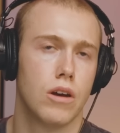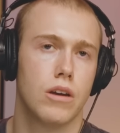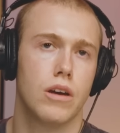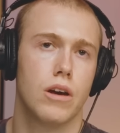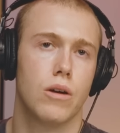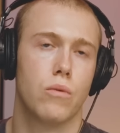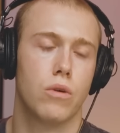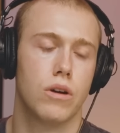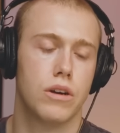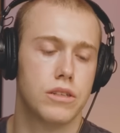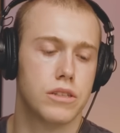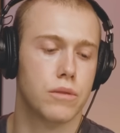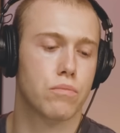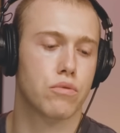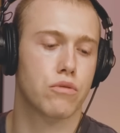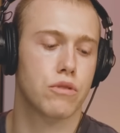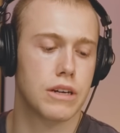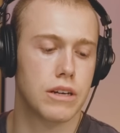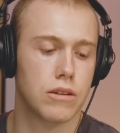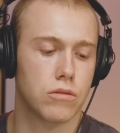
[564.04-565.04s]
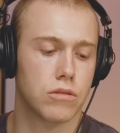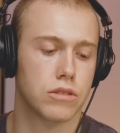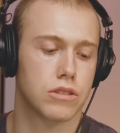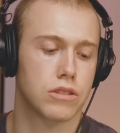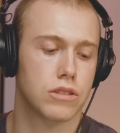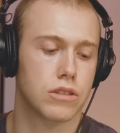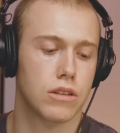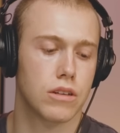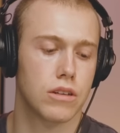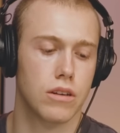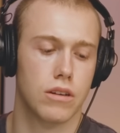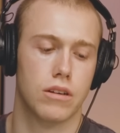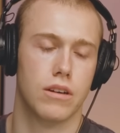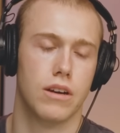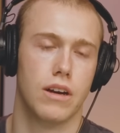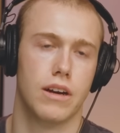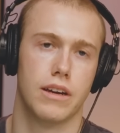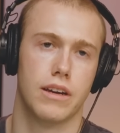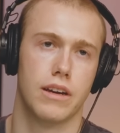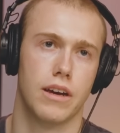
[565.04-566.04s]
Yeah, what does the pre-launch look
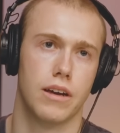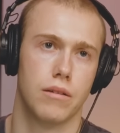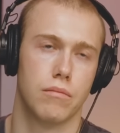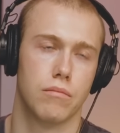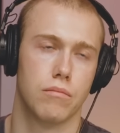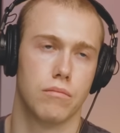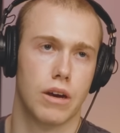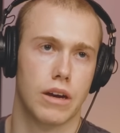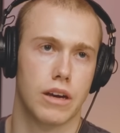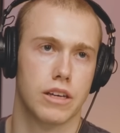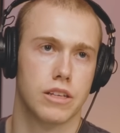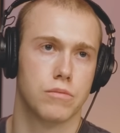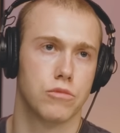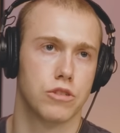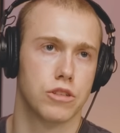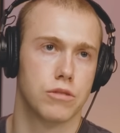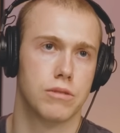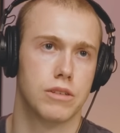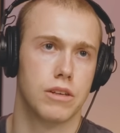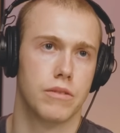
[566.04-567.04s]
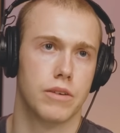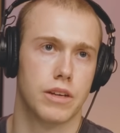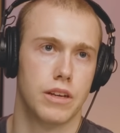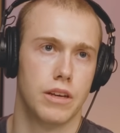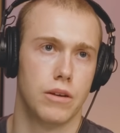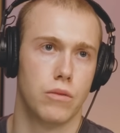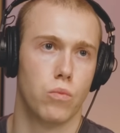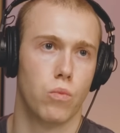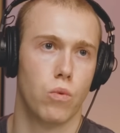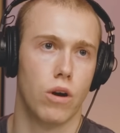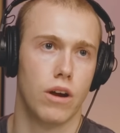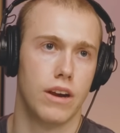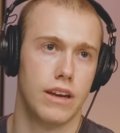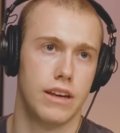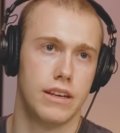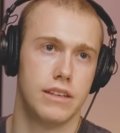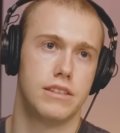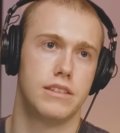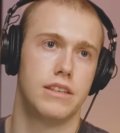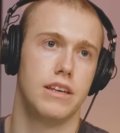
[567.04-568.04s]
like? And I guess more specifically, what
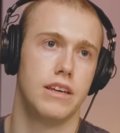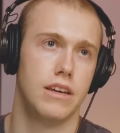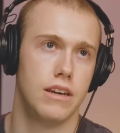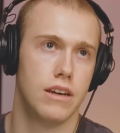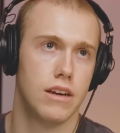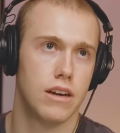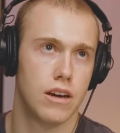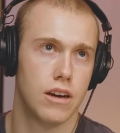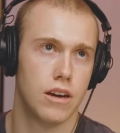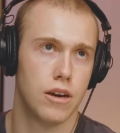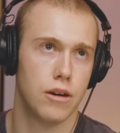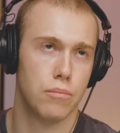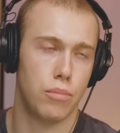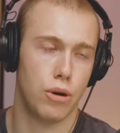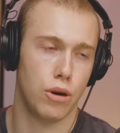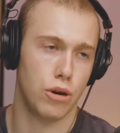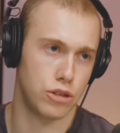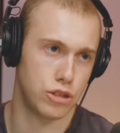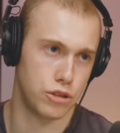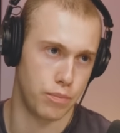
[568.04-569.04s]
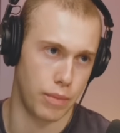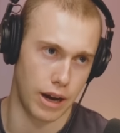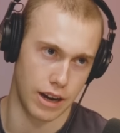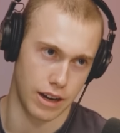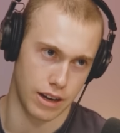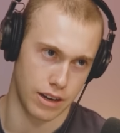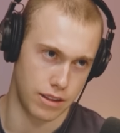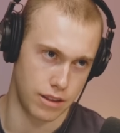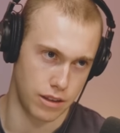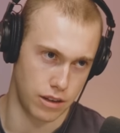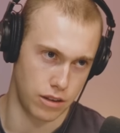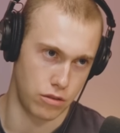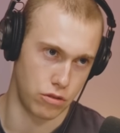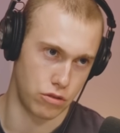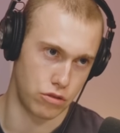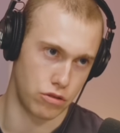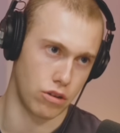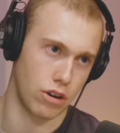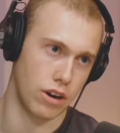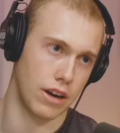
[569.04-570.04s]
is the pushback that you're
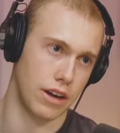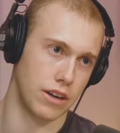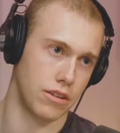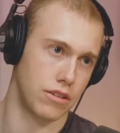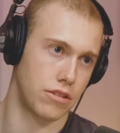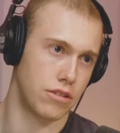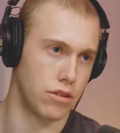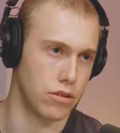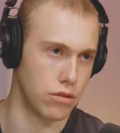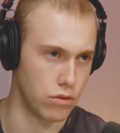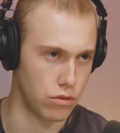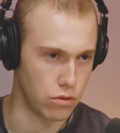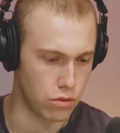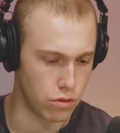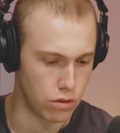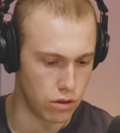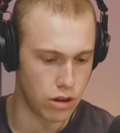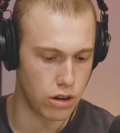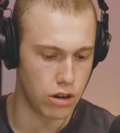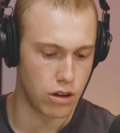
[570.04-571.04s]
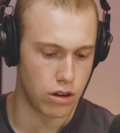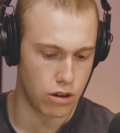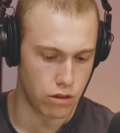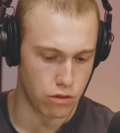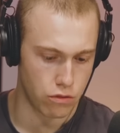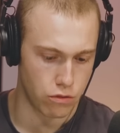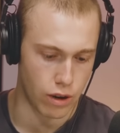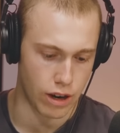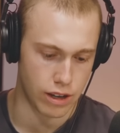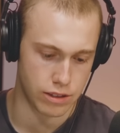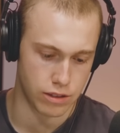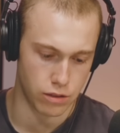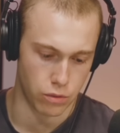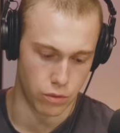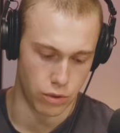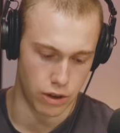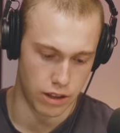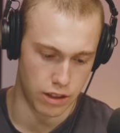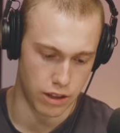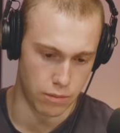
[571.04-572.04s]
trying to wrestle
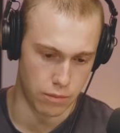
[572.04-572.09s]
with?